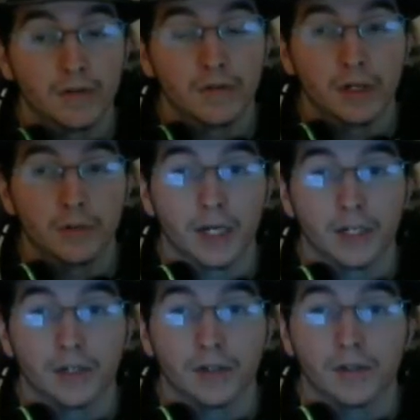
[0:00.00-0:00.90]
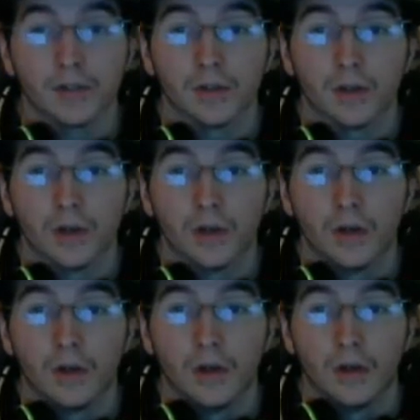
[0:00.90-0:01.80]
4 different directions.
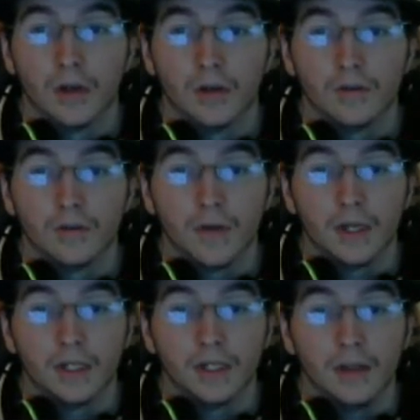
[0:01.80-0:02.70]
So if I